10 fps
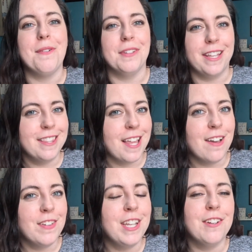I will link
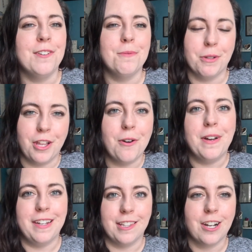that video below
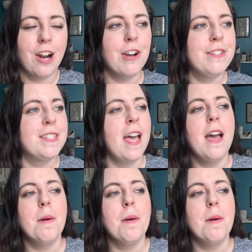and in the cards.